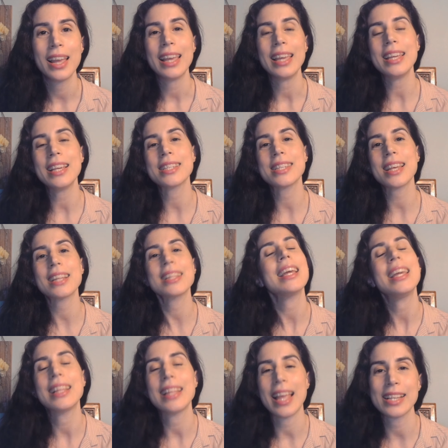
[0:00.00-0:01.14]
is that
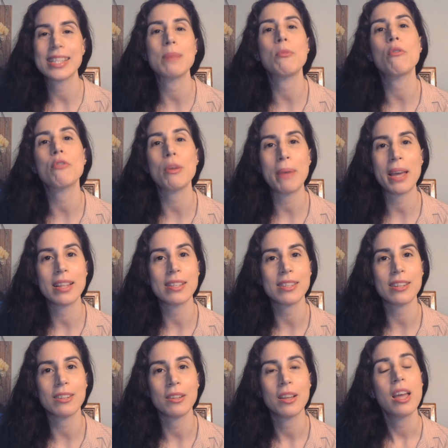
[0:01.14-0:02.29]
it takes them off the
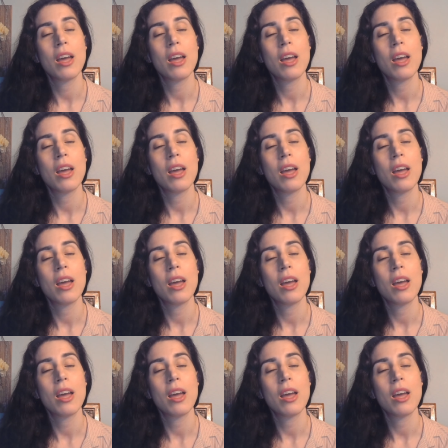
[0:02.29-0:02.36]
pedestal.